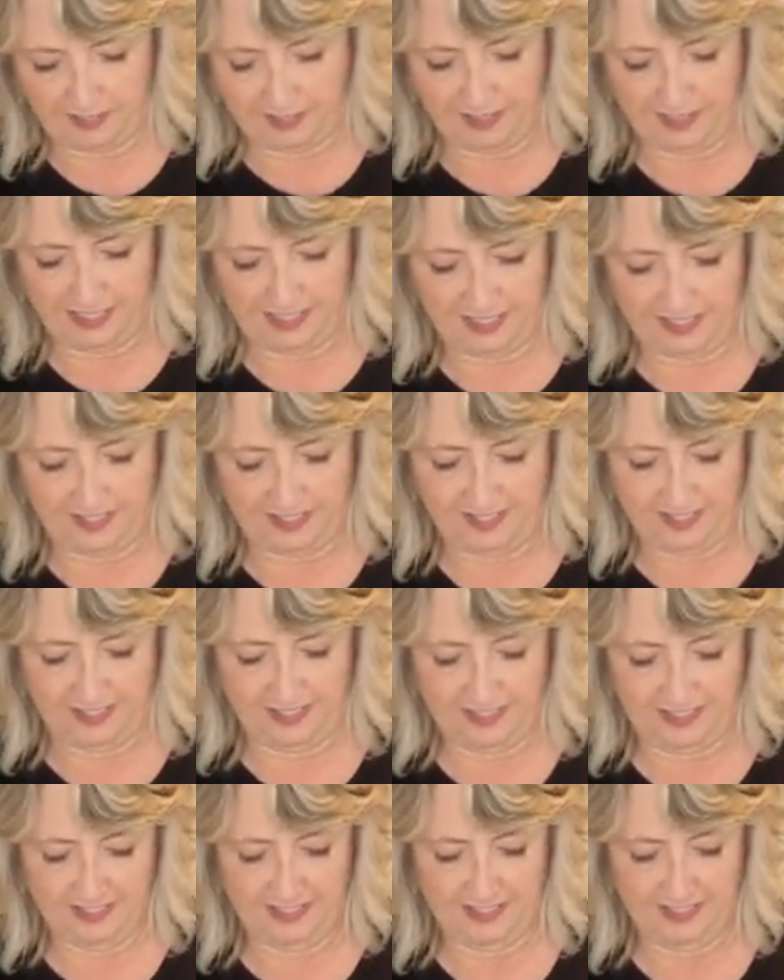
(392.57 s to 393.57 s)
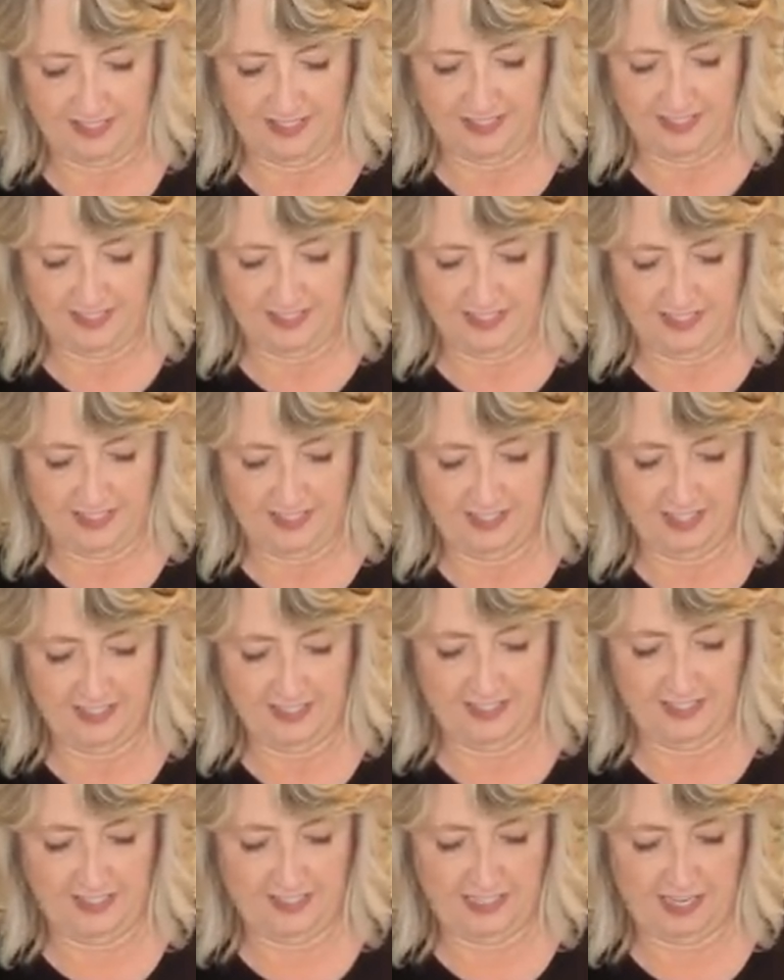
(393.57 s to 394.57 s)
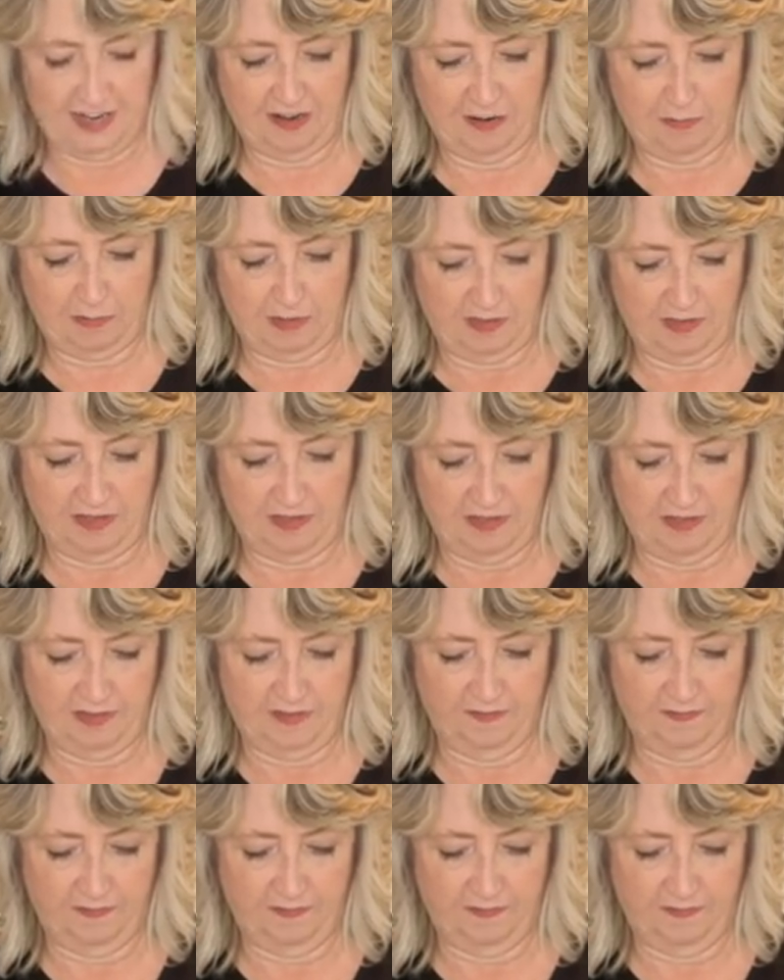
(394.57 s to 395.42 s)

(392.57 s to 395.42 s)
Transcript: goodness, this is terrible.